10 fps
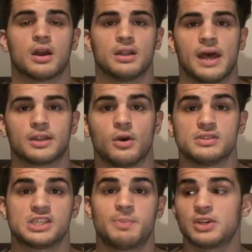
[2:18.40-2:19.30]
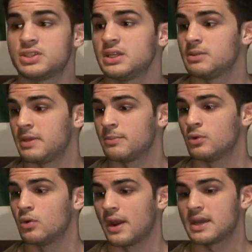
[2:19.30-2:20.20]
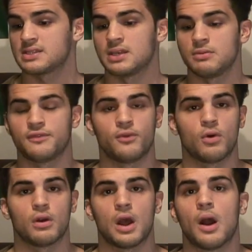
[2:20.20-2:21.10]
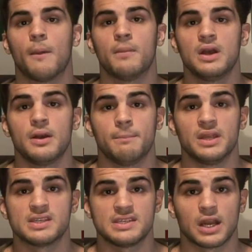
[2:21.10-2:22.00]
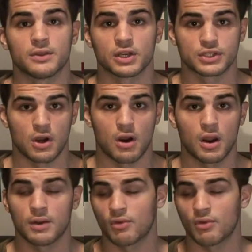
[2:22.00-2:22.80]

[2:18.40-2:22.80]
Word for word: gonna like those, especially people who are asking me for um, me to sing on the guitar.